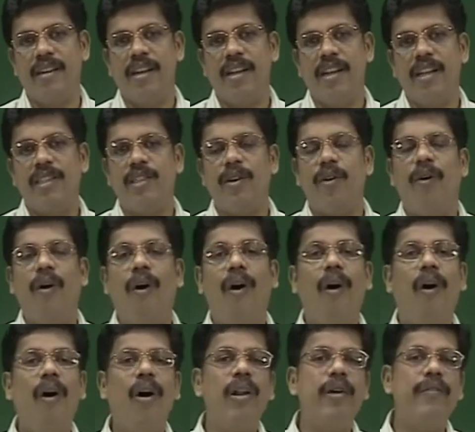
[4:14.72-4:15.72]
So
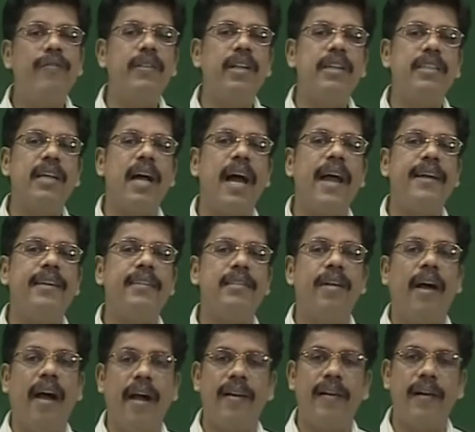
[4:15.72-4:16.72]
all of design's
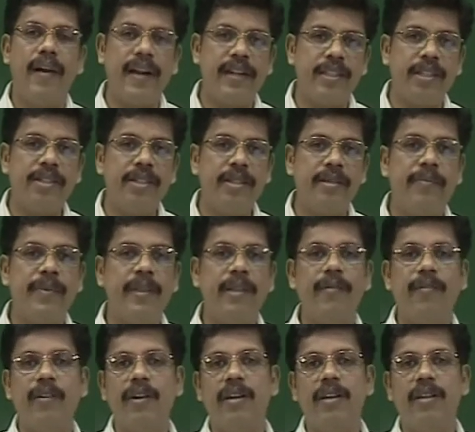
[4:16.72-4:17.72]
relationship with the
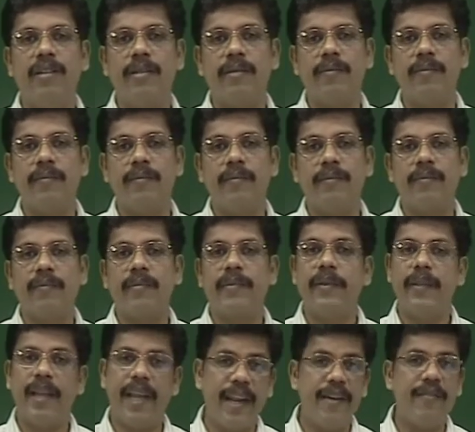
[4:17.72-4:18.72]
world
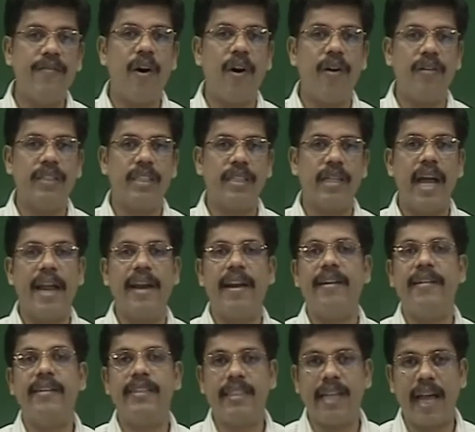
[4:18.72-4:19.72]
involves an
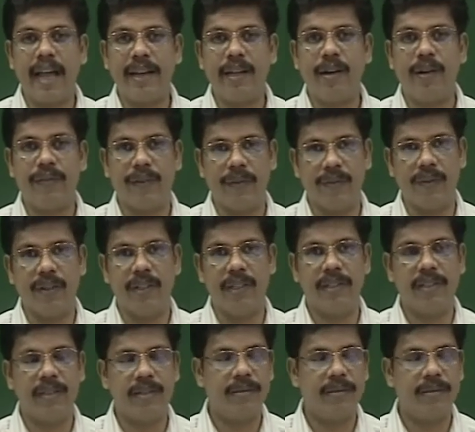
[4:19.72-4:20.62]
understanding of the world.